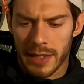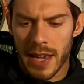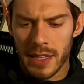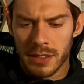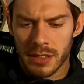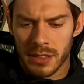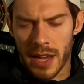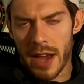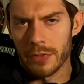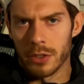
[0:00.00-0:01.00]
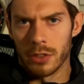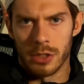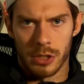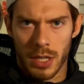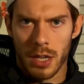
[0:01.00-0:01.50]
case, after the
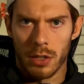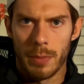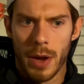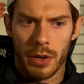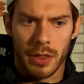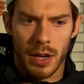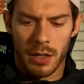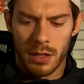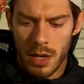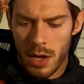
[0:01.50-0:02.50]
Chicago Marathon,